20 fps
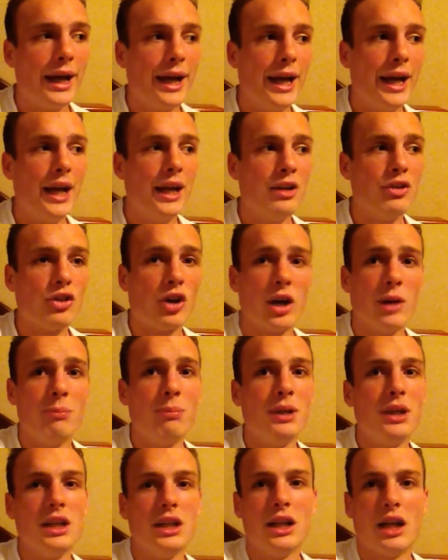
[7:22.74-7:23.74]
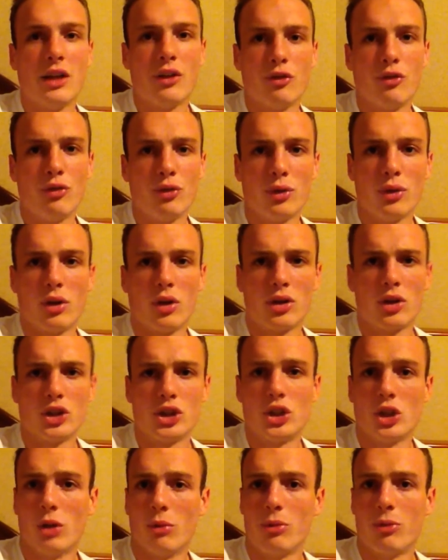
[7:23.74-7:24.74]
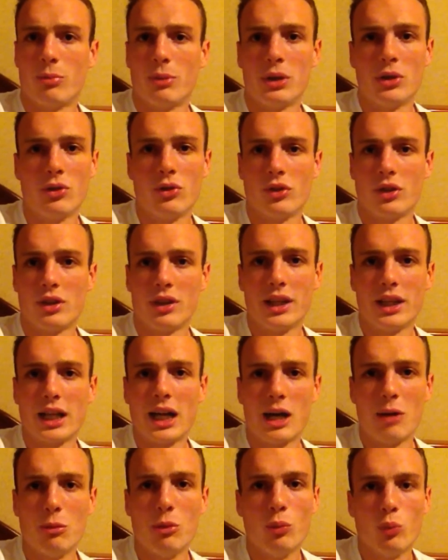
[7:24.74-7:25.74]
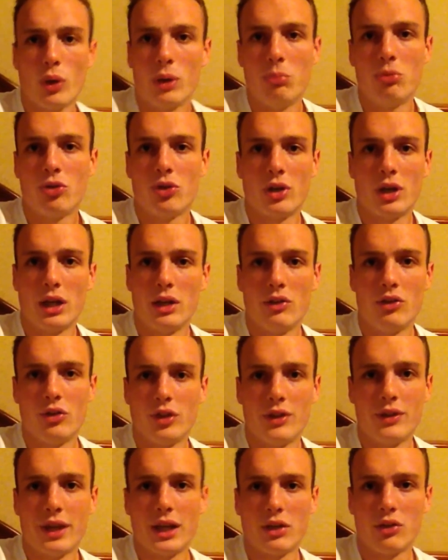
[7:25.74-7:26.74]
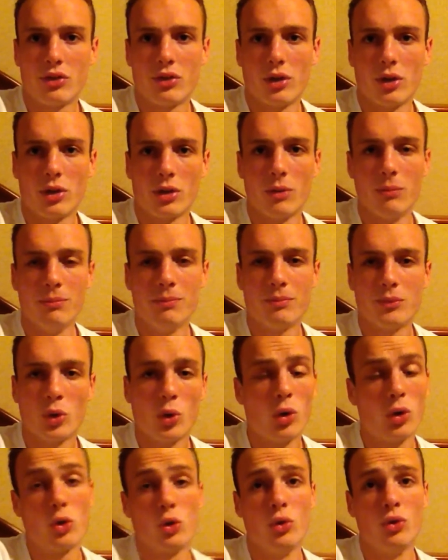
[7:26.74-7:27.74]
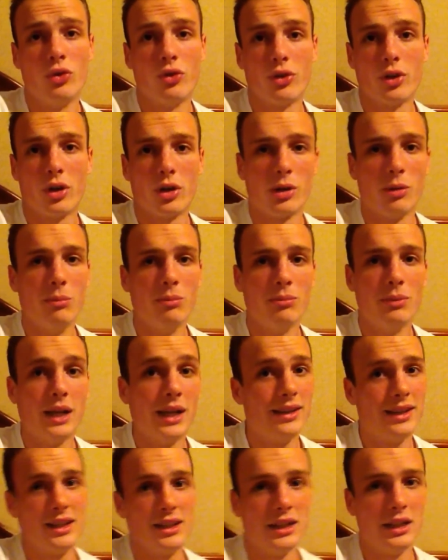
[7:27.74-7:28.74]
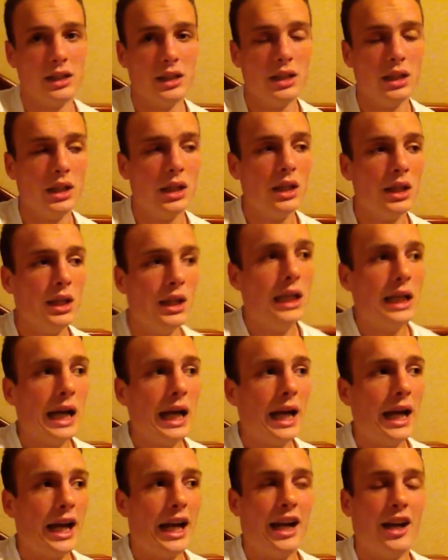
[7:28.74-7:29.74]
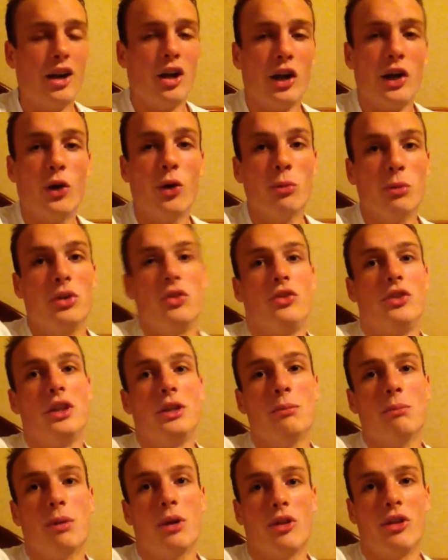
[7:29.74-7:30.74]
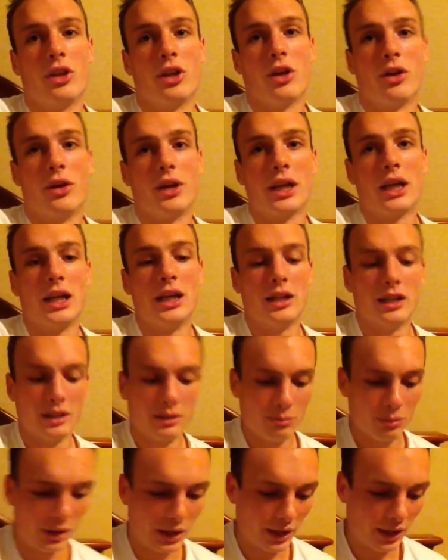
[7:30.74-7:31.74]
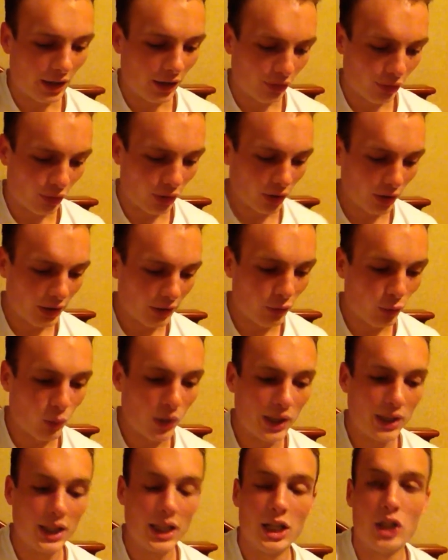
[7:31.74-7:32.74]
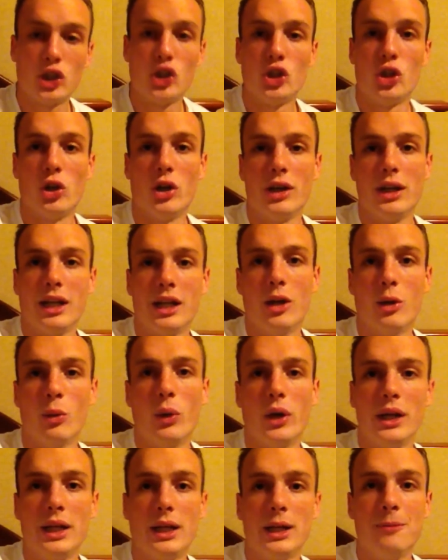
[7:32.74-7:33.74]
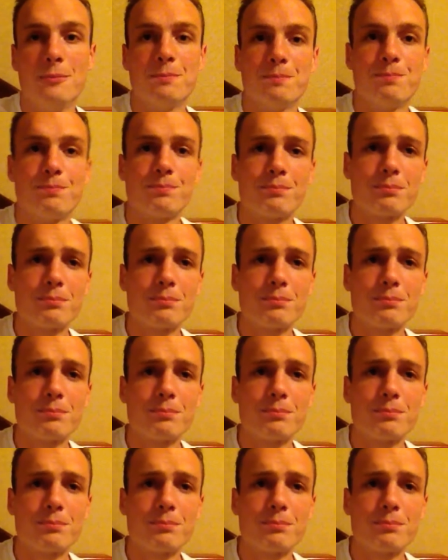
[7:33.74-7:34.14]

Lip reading: And I'd been in other Foot Locker shops because the Garmin website said they stock them, or could stock them, and they didn't. And I almost didn't bother going in. But I thought I'll give it one last shot, and I went in.